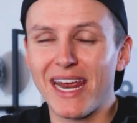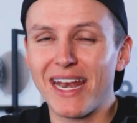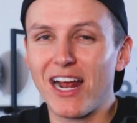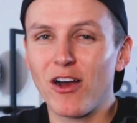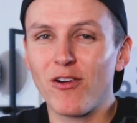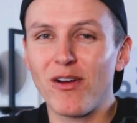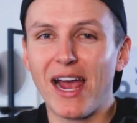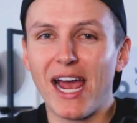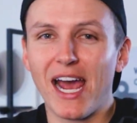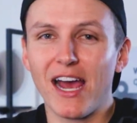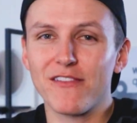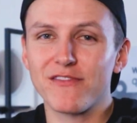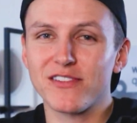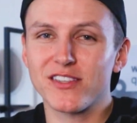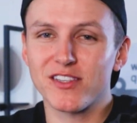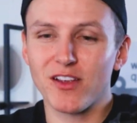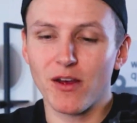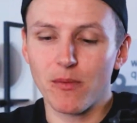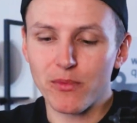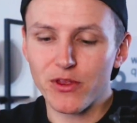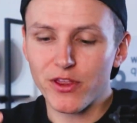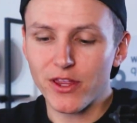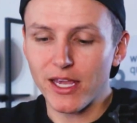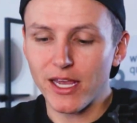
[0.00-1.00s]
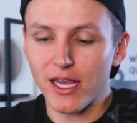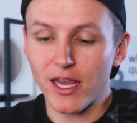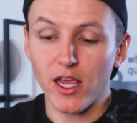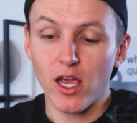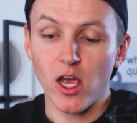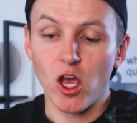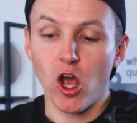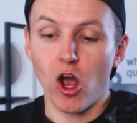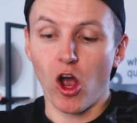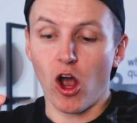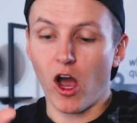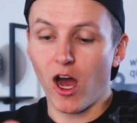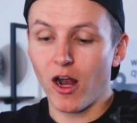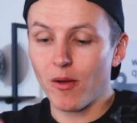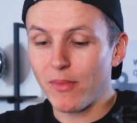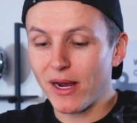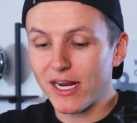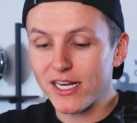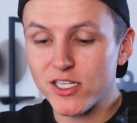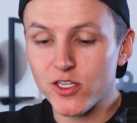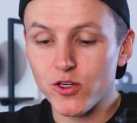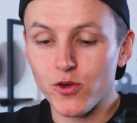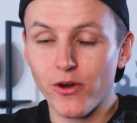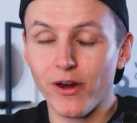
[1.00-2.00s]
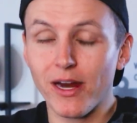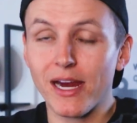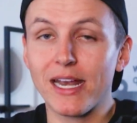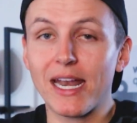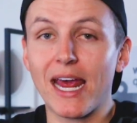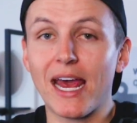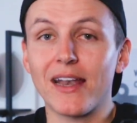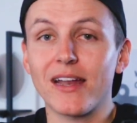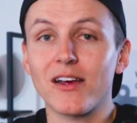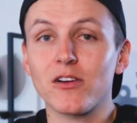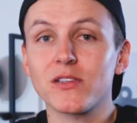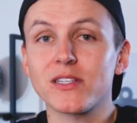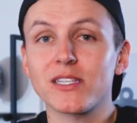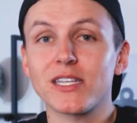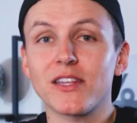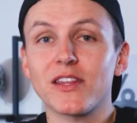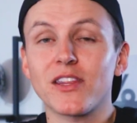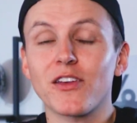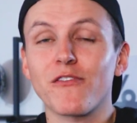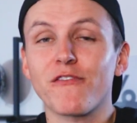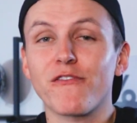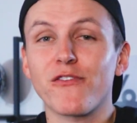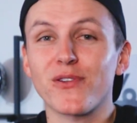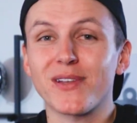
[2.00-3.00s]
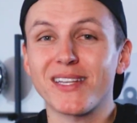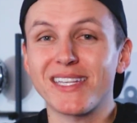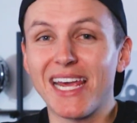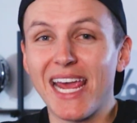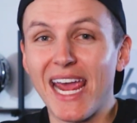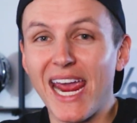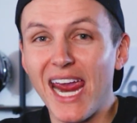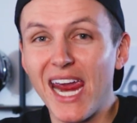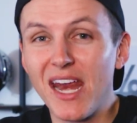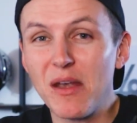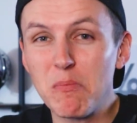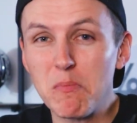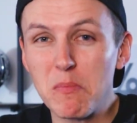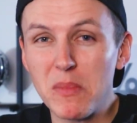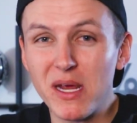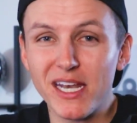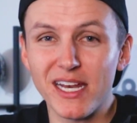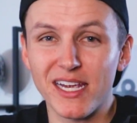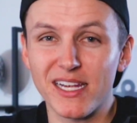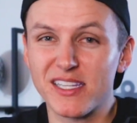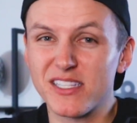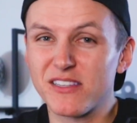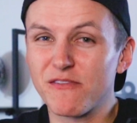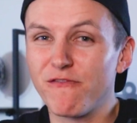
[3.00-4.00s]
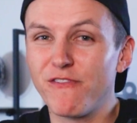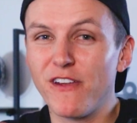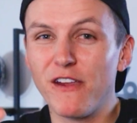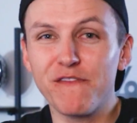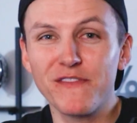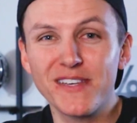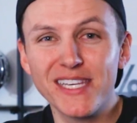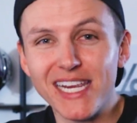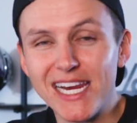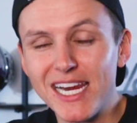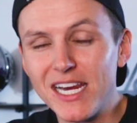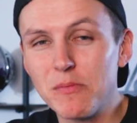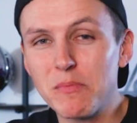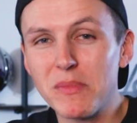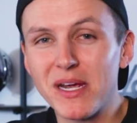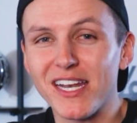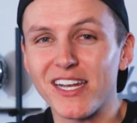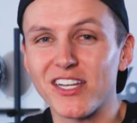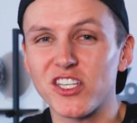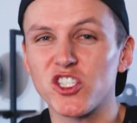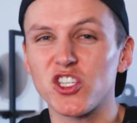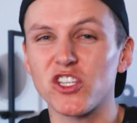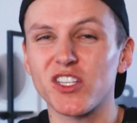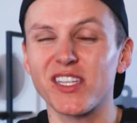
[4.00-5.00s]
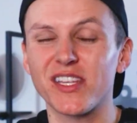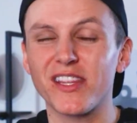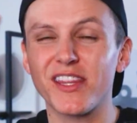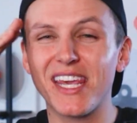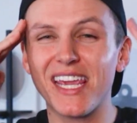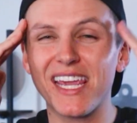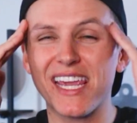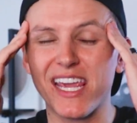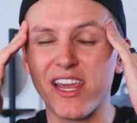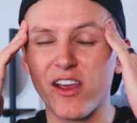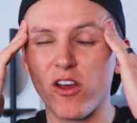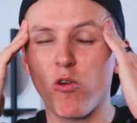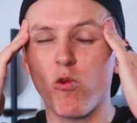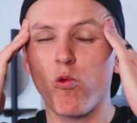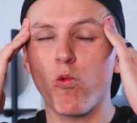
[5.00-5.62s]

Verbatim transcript: and I'll have something on my screen and I'll sit there for 10 minutes, 15 minutes, just thinking,